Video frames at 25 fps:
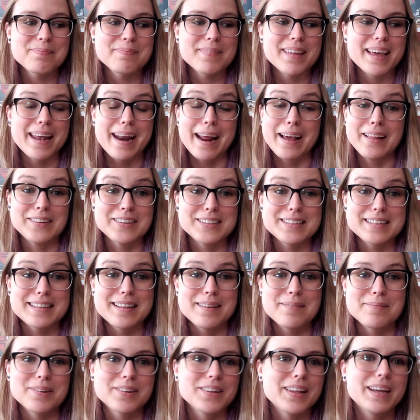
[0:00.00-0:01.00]
And I looked at
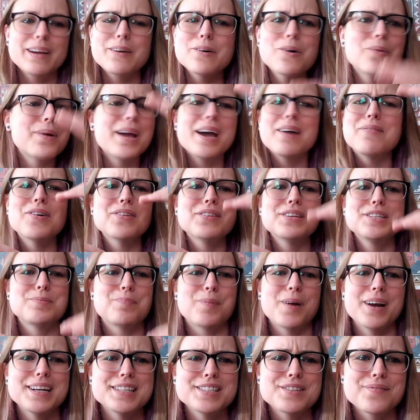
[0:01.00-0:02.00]
them, they're like, oh, we have all these
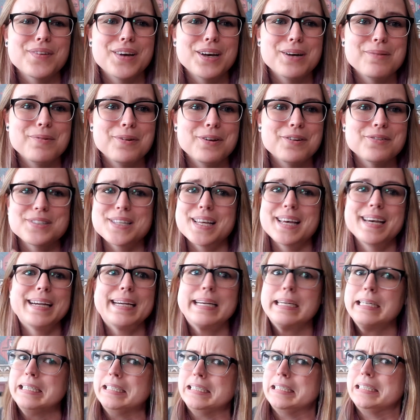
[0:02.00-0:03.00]
brands available. I was like,
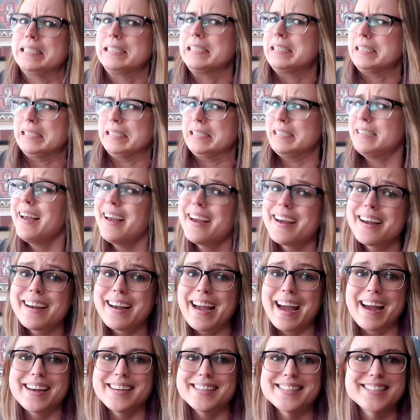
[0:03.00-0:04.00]

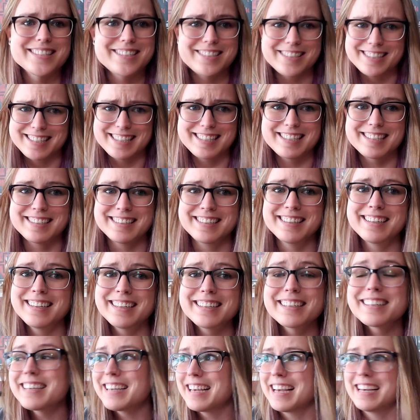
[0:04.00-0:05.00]
guys, just
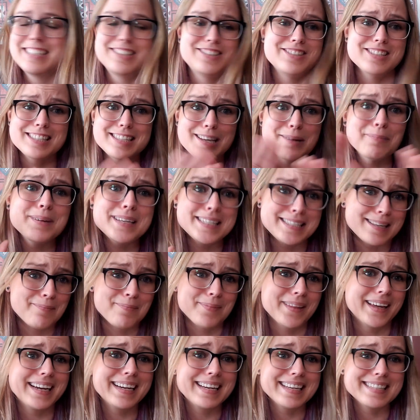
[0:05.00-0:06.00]
send me
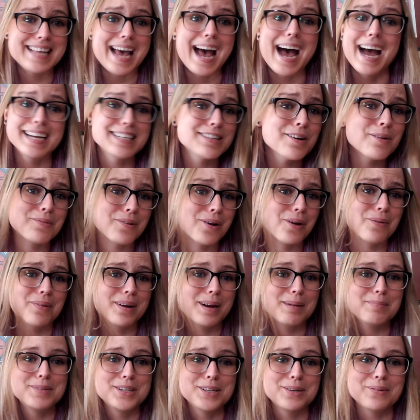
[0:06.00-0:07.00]
something, because I don't know what
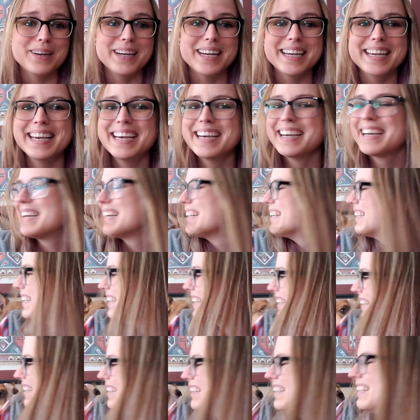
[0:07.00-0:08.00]
I'm doing.
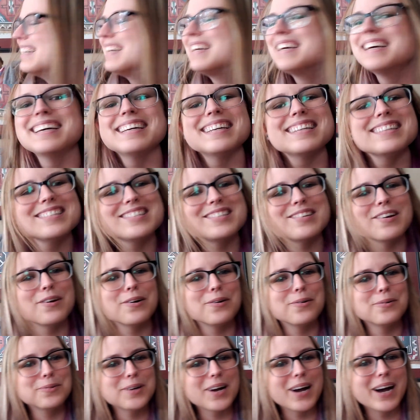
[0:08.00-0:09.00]

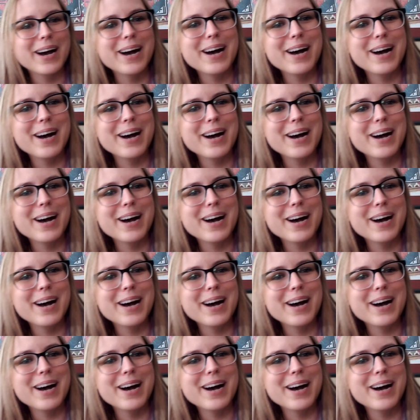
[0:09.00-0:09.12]
So